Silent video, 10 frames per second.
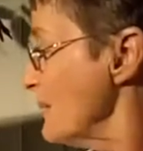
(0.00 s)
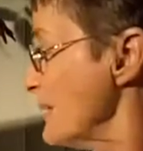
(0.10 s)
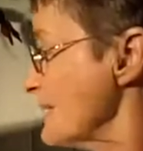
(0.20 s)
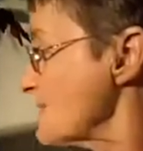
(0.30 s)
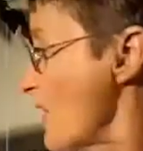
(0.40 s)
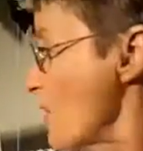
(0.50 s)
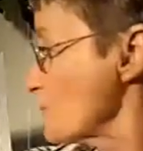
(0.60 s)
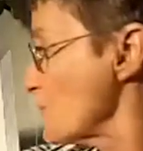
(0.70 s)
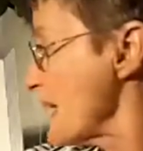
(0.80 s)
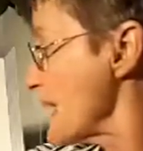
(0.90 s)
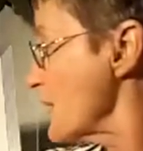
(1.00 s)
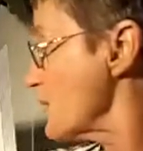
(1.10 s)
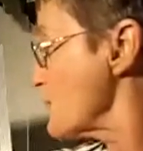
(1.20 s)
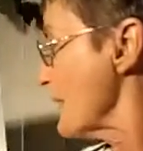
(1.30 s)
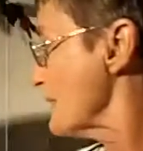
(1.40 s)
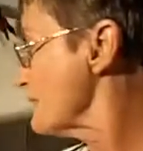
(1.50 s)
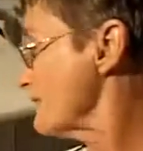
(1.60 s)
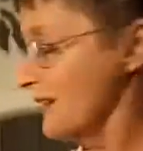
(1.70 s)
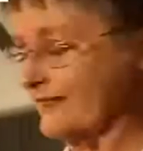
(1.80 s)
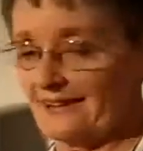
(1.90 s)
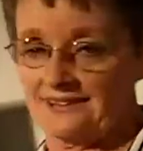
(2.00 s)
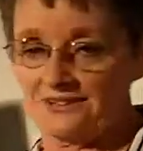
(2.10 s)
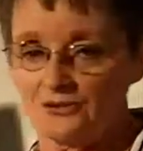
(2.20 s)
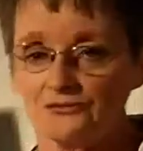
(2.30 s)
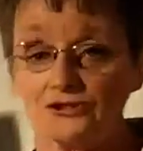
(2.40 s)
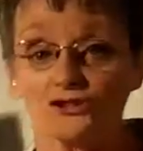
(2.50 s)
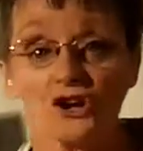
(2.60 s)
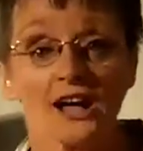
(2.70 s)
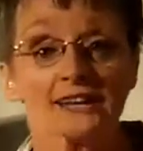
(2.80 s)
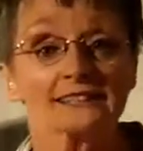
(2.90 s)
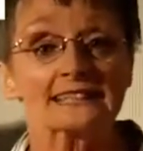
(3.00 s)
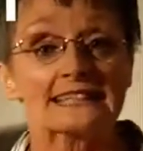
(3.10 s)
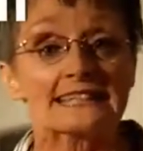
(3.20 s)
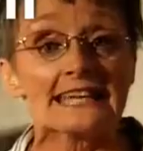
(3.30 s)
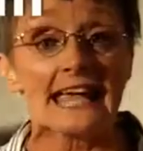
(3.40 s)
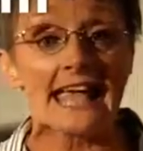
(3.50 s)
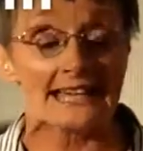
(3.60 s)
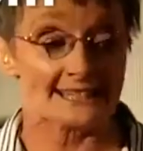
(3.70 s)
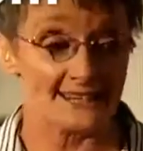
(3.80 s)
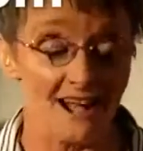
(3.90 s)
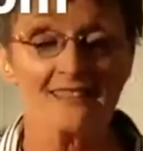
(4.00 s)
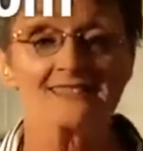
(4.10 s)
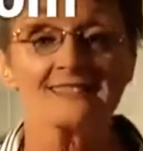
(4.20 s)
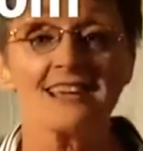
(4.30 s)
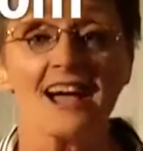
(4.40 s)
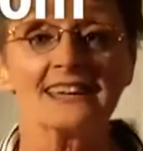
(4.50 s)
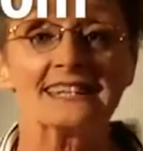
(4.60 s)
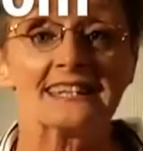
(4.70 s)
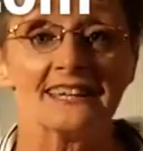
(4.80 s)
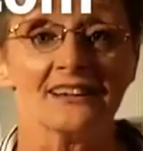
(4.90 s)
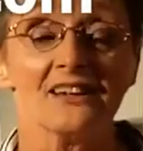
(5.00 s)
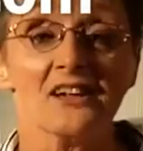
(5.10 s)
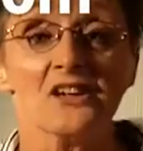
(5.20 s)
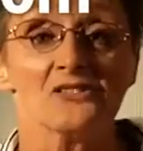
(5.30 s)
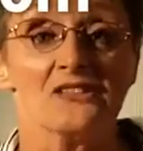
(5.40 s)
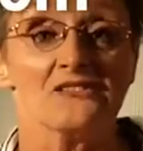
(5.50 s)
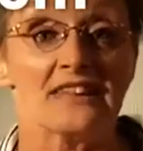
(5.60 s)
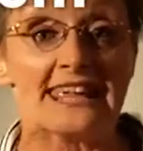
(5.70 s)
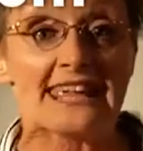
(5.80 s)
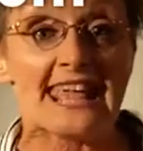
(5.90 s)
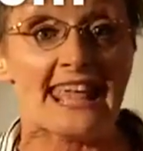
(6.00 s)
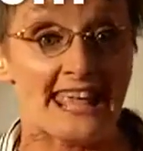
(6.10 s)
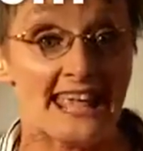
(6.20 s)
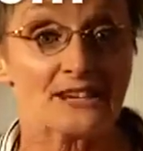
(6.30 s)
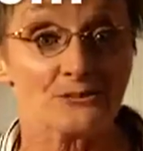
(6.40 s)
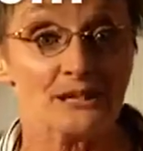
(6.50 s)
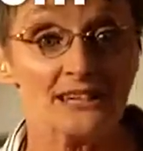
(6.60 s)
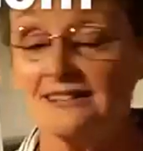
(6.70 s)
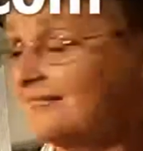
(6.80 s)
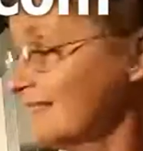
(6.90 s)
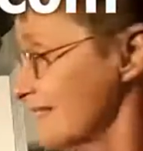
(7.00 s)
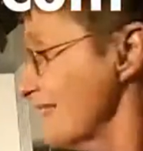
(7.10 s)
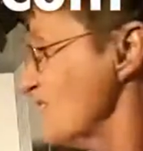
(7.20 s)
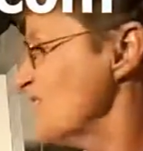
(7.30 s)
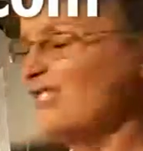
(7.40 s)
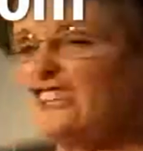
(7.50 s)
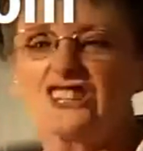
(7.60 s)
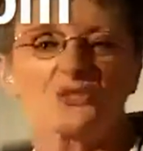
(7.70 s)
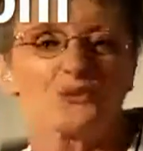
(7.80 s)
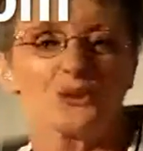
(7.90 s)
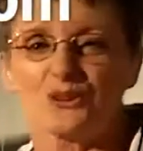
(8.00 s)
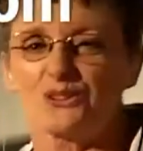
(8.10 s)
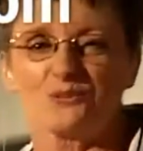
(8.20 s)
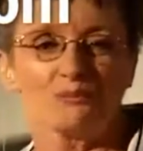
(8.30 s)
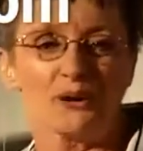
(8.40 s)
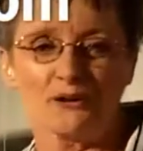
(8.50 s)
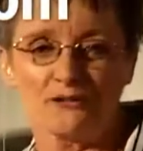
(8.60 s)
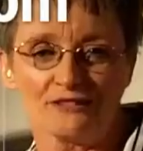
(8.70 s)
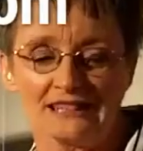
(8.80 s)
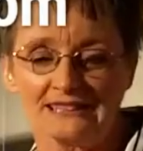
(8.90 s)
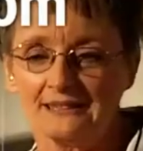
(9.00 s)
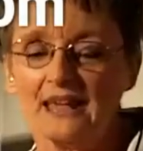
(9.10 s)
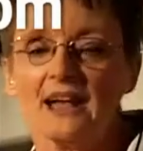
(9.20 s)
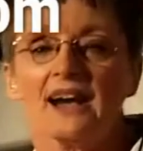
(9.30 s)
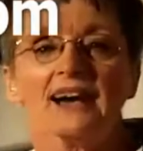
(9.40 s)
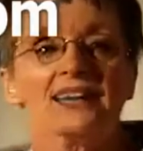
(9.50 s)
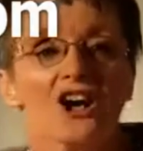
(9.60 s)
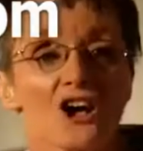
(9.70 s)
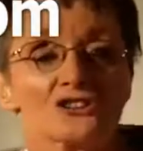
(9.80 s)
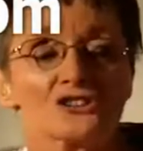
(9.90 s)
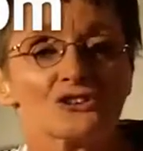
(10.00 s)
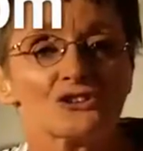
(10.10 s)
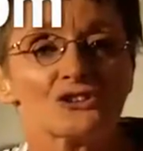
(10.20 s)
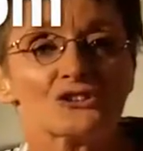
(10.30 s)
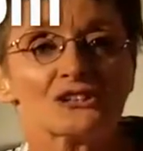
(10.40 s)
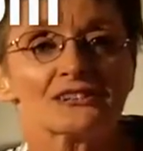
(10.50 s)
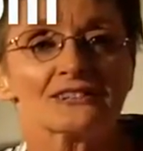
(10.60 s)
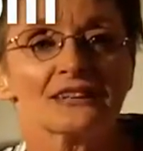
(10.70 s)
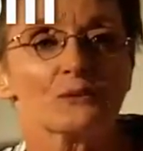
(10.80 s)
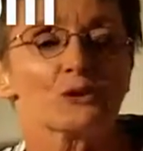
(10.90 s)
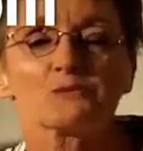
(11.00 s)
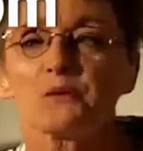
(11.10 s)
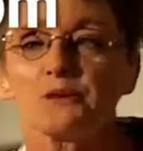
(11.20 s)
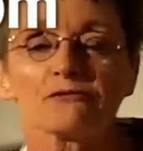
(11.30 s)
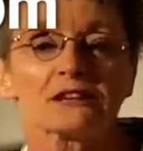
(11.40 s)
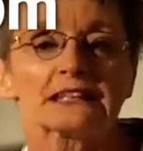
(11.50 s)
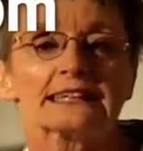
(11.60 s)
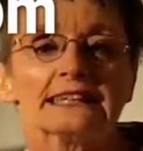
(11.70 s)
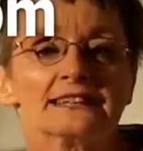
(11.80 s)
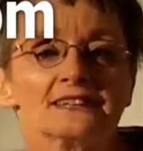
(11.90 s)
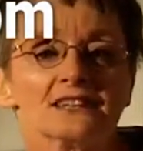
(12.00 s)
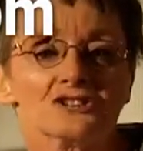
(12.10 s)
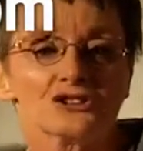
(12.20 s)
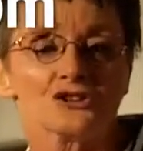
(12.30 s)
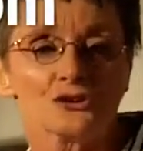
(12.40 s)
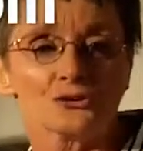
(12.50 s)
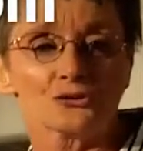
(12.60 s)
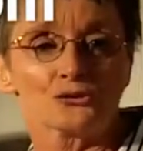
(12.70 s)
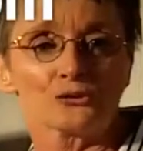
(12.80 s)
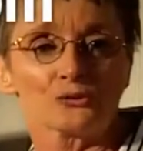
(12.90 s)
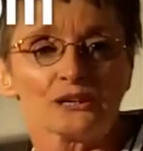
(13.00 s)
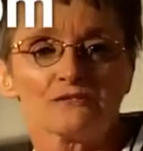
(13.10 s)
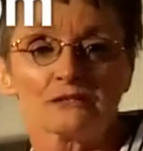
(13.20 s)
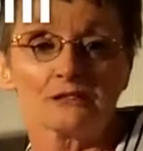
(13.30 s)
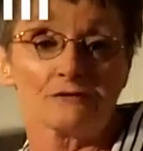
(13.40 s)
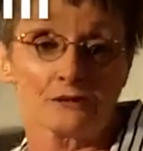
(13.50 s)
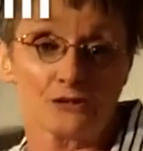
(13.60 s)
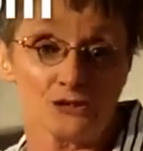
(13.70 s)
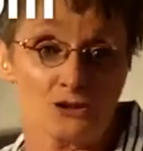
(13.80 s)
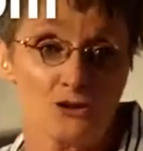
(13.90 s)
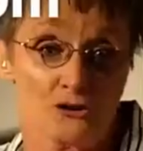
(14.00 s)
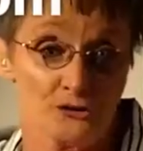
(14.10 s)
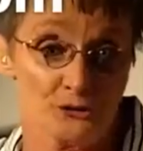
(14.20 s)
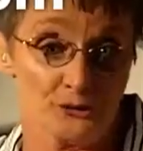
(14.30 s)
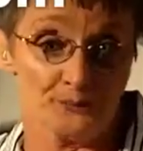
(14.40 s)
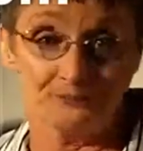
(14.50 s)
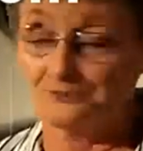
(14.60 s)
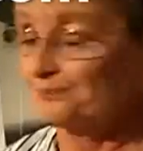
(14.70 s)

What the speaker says: but it's called Ring Around the Phonics. So if the child has gotten the idea that they can't read, this works perfectly. I also use it. It works perfectly in teaching children to read from the very start too.